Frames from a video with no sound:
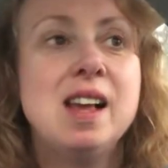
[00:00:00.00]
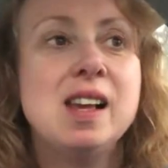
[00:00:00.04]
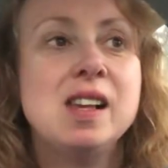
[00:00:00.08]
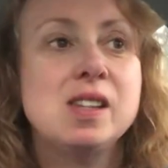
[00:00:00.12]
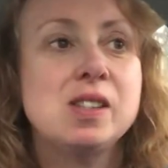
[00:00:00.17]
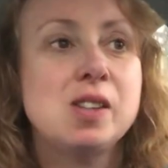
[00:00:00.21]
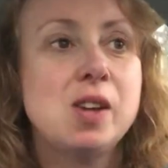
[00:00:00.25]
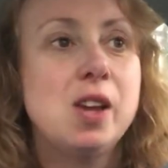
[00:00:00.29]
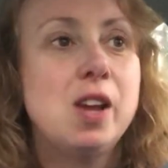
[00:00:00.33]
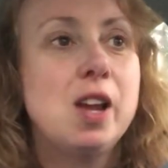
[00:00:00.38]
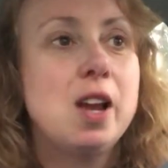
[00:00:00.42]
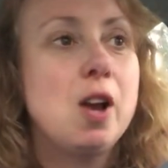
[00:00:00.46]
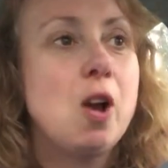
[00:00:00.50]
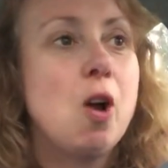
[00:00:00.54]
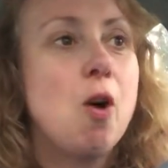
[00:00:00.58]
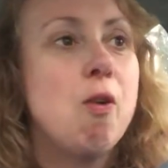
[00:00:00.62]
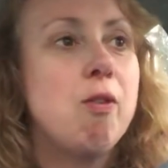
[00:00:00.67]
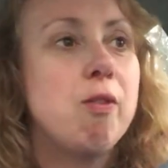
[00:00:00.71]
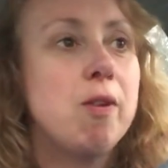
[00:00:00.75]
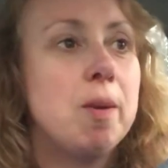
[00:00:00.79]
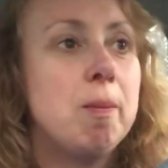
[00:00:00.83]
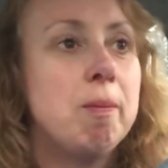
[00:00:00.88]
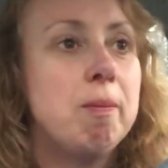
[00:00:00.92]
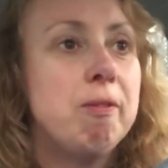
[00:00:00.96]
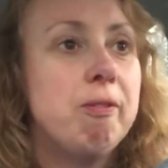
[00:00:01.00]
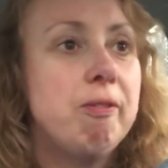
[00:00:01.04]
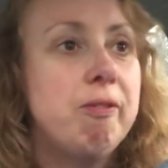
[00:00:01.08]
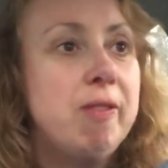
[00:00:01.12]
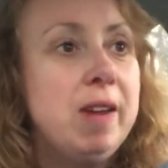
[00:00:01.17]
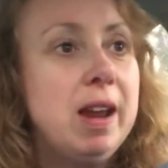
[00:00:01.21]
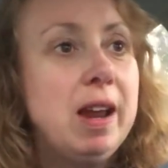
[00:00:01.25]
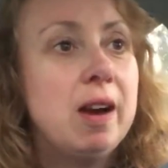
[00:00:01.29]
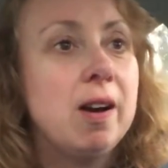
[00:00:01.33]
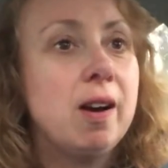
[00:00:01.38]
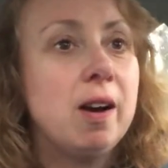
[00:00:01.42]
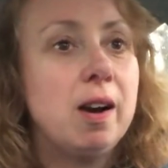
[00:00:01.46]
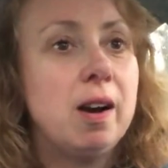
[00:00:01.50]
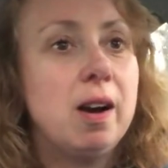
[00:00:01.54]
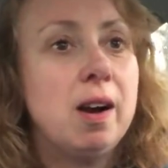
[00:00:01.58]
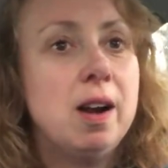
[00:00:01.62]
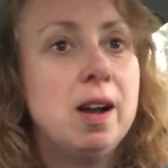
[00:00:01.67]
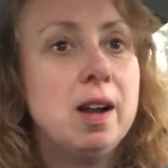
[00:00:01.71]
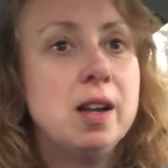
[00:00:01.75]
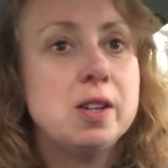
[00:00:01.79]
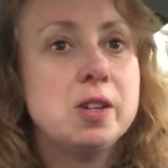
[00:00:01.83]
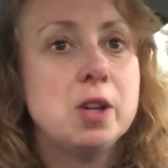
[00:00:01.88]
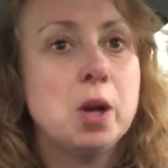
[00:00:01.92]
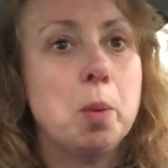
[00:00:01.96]
So you can go from fear
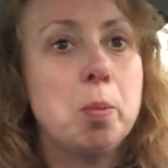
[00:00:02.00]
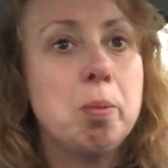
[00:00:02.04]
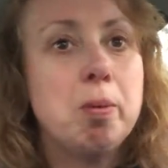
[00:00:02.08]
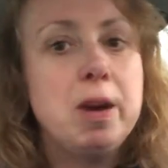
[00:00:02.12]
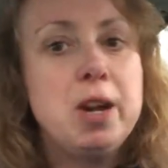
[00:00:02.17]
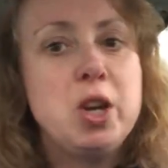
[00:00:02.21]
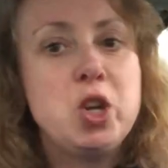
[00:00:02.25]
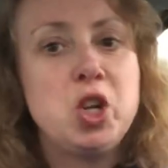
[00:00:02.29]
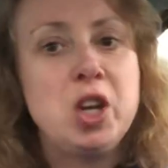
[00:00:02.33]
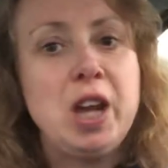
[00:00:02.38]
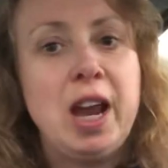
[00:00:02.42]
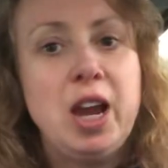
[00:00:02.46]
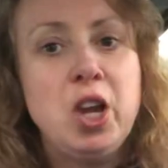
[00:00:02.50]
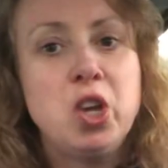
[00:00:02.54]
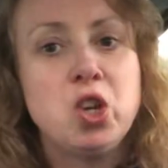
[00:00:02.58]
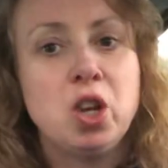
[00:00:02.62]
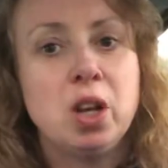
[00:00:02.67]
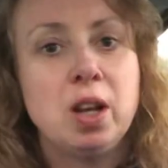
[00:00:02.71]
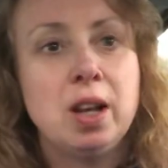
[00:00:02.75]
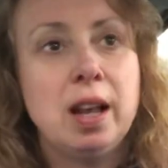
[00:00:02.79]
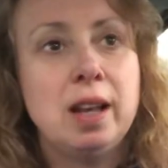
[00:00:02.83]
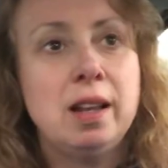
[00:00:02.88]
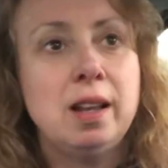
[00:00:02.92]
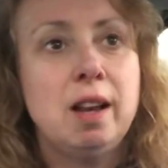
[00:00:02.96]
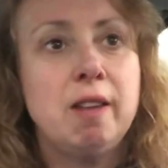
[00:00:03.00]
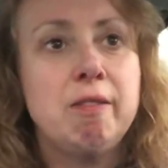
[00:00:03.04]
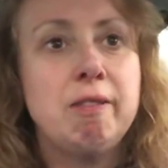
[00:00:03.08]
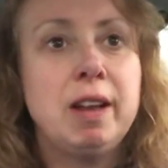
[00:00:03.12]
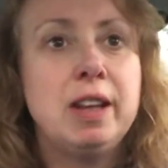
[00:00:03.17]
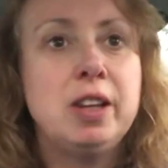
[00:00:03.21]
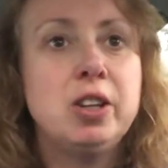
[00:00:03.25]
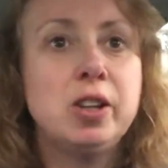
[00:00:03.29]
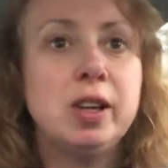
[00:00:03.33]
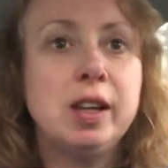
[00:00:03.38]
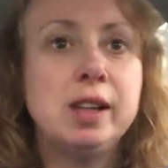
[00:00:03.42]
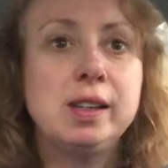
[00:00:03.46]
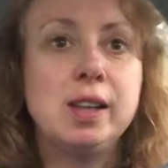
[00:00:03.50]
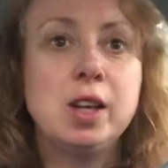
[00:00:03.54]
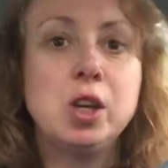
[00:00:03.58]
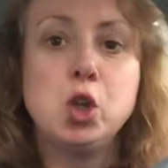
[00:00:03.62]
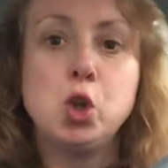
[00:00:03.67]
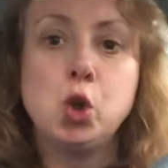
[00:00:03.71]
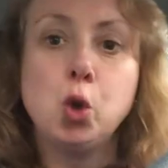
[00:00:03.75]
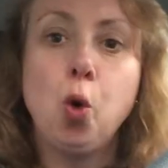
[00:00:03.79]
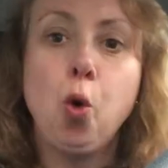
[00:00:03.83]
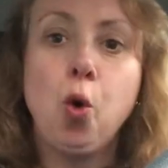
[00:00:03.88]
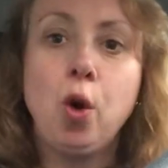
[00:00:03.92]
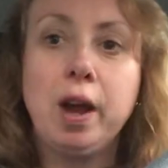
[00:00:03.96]
to appreciation, and then eventually to
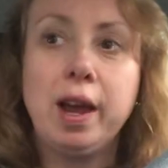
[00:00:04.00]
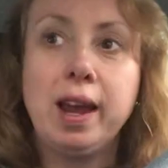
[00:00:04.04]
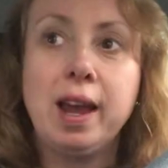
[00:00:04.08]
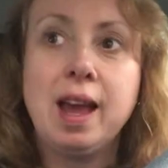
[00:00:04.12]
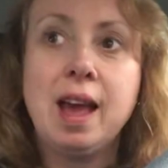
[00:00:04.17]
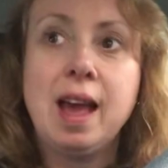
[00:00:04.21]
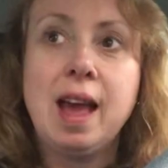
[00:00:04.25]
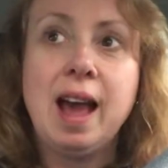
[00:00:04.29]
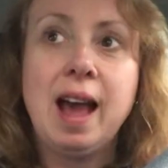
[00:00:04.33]
joy.